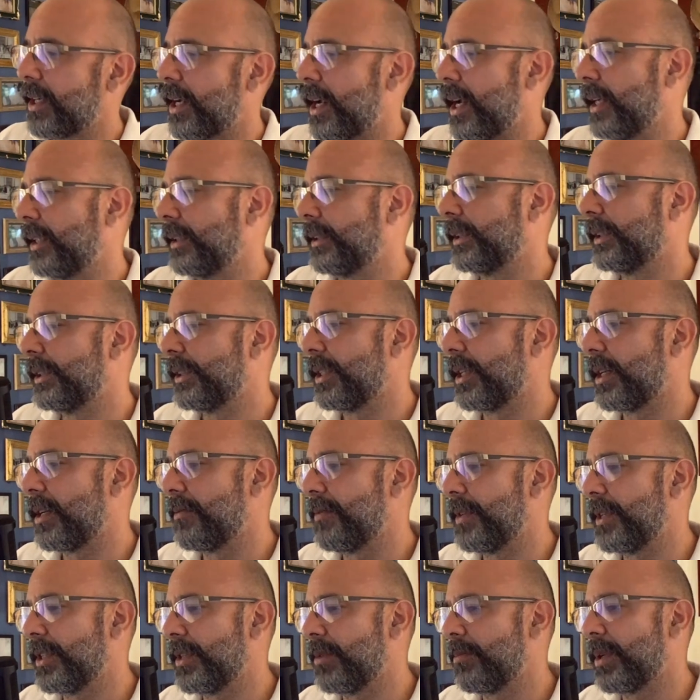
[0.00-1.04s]
And then to
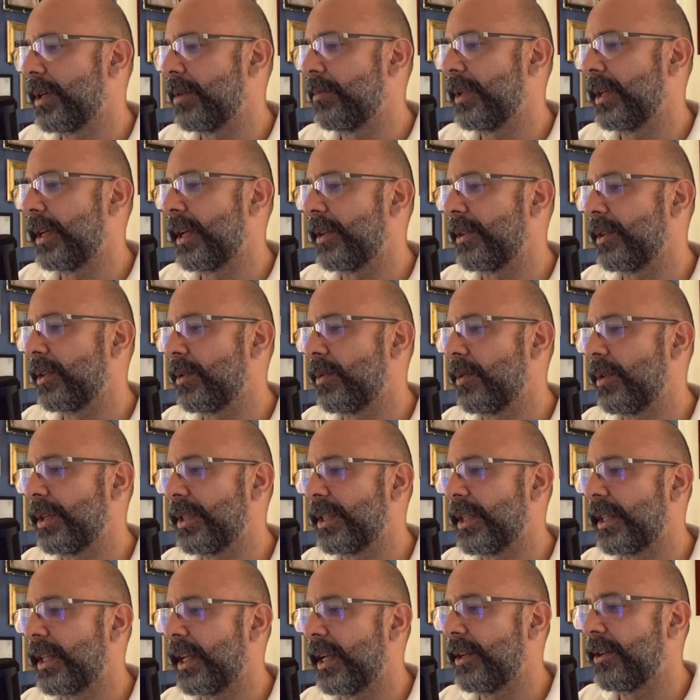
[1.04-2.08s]
convince the public and the courts
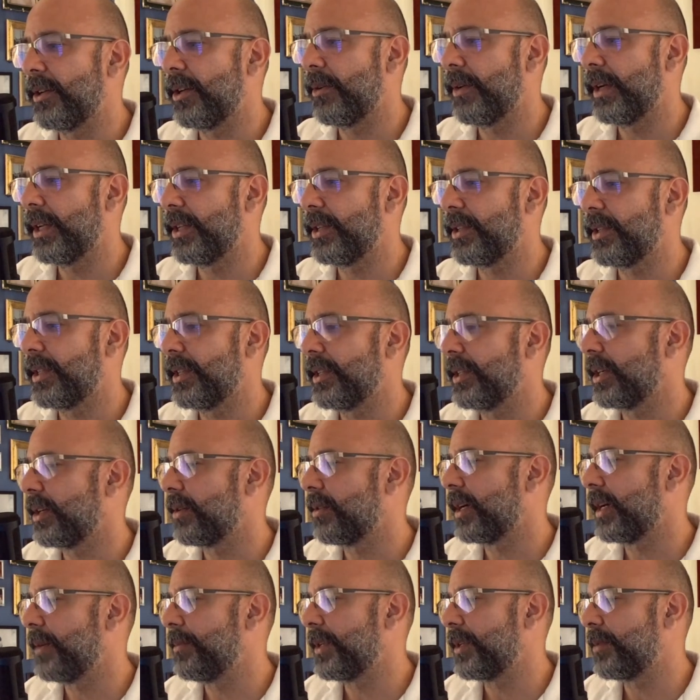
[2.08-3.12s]
that they had no agency in the
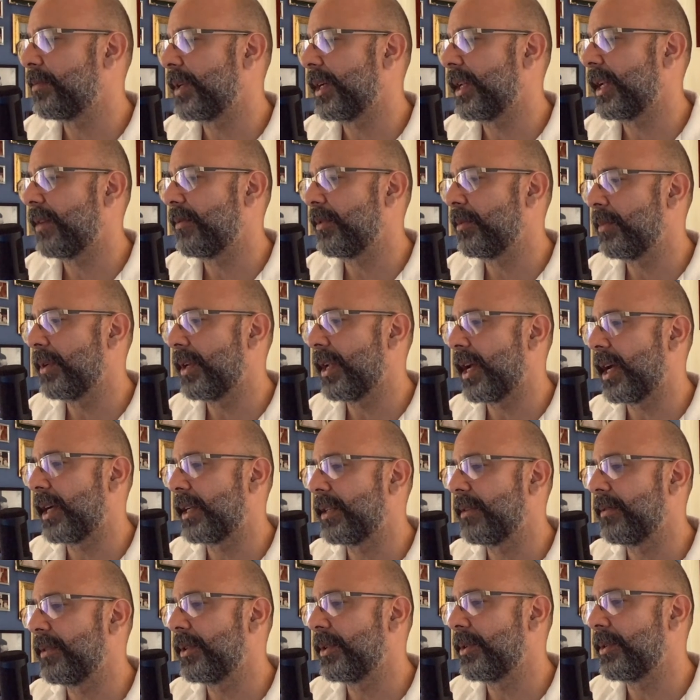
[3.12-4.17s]
crime, despite having been
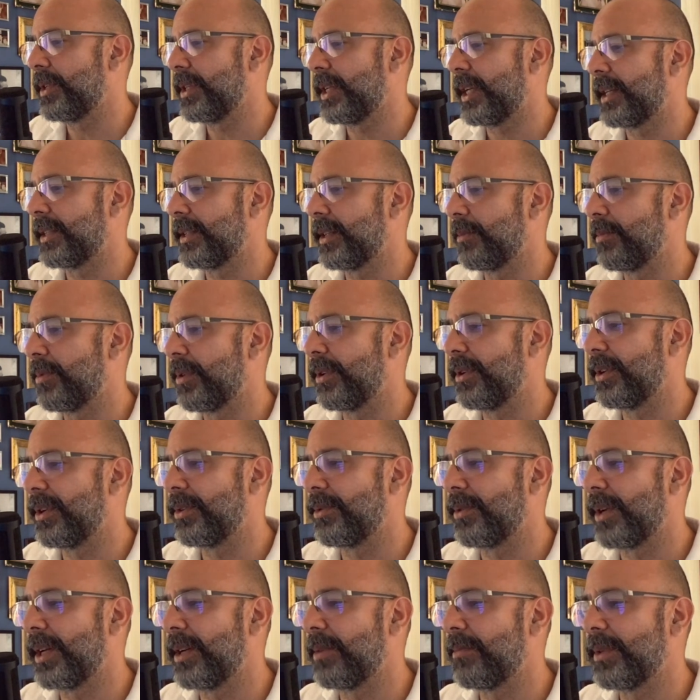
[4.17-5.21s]
active, enthusiastic
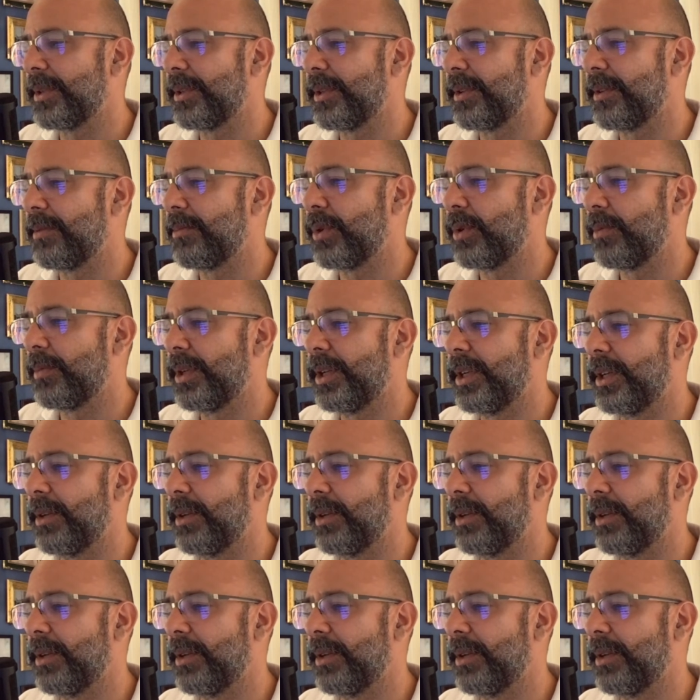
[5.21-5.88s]
partners right up until the moment